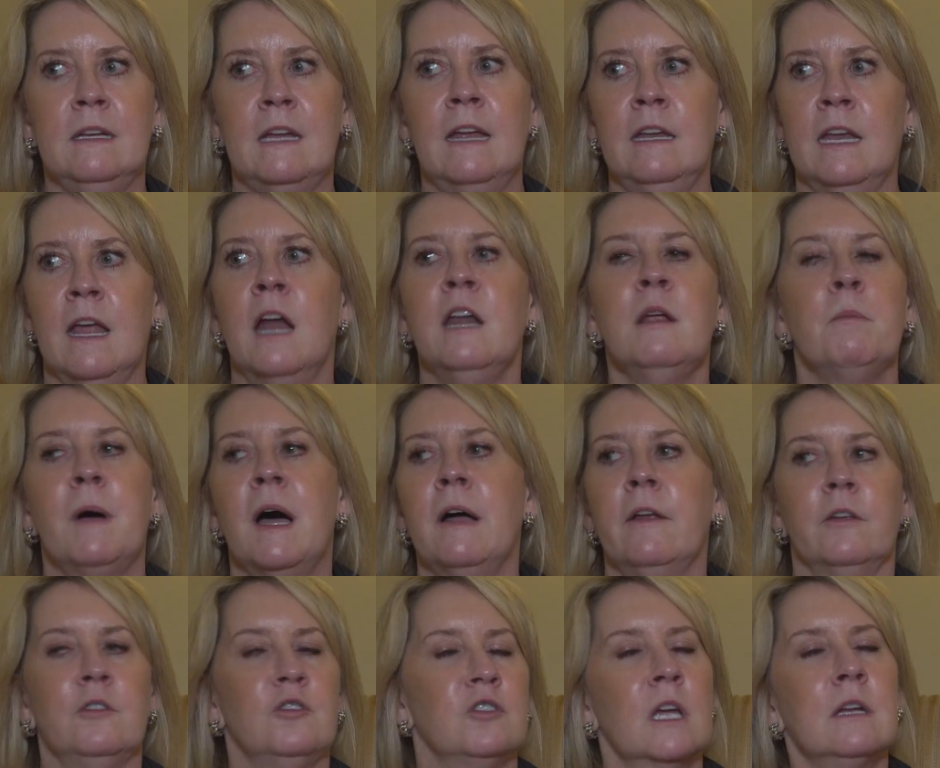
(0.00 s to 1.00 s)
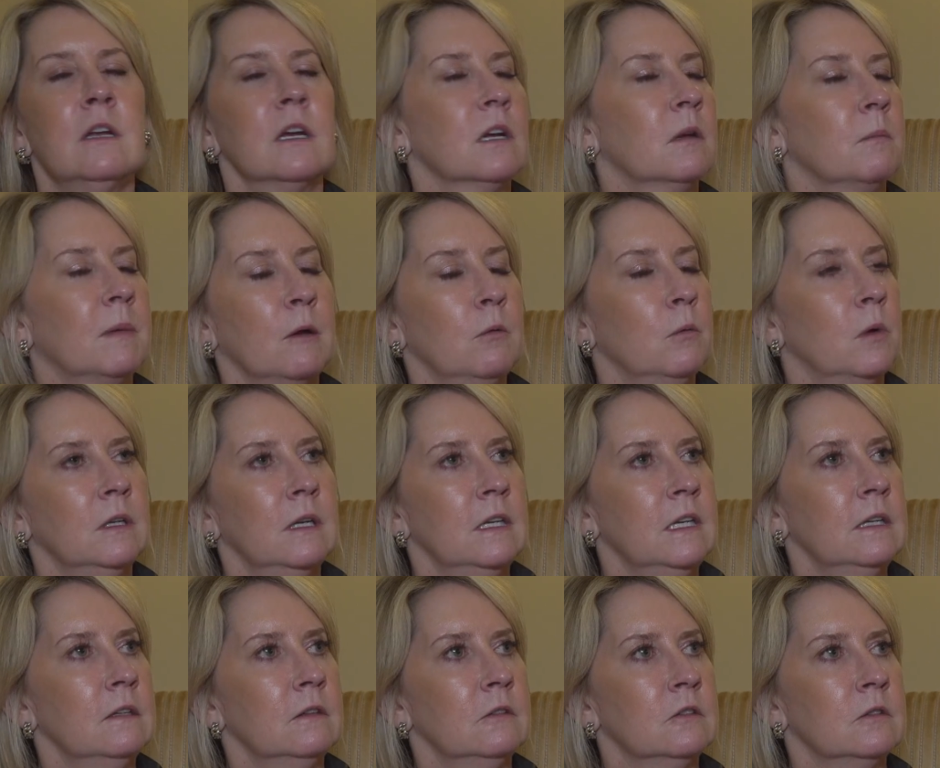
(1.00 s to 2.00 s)
and unapologetic about what
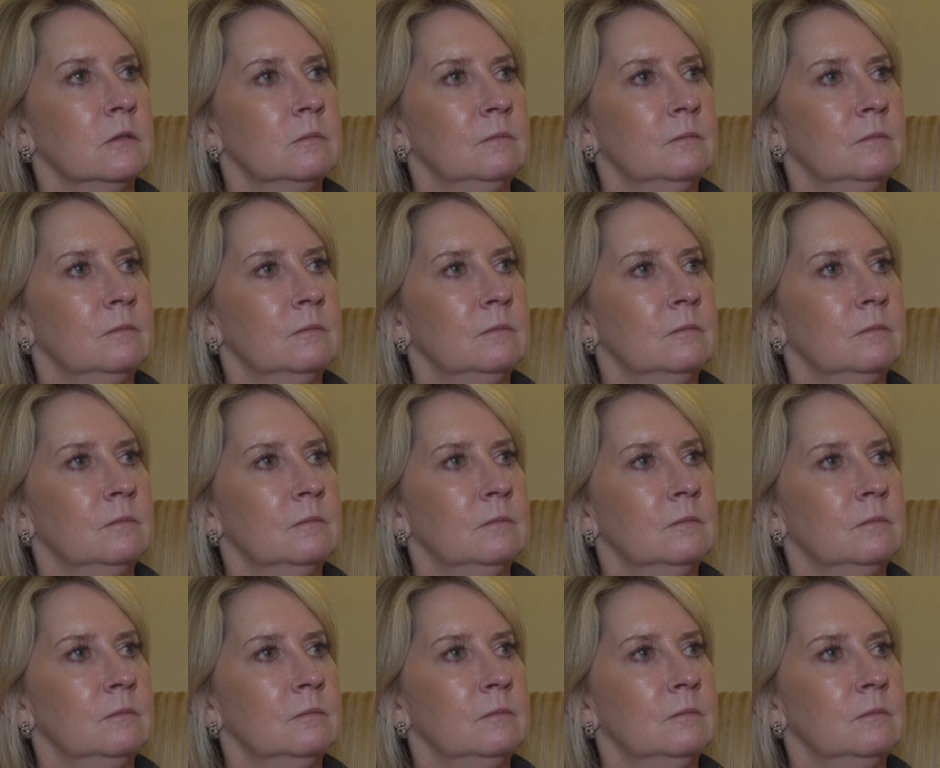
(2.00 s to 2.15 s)
it is.